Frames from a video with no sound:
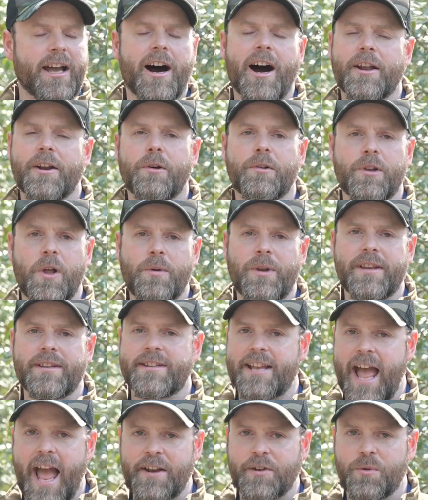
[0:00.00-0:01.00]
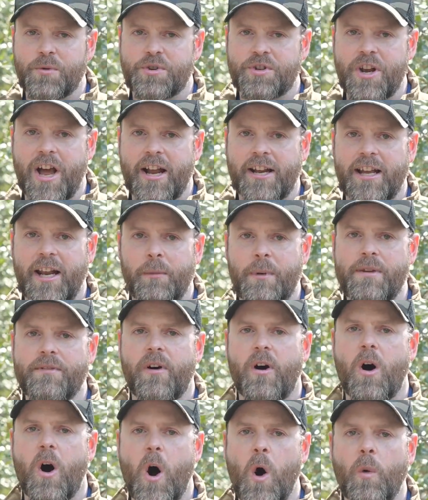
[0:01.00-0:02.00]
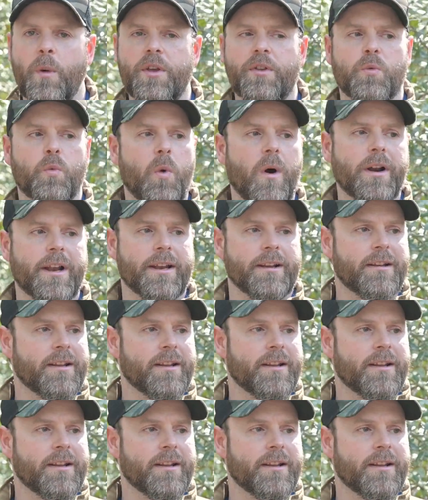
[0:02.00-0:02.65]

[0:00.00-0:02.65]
auto-loading tactical shotgun we've always wanted.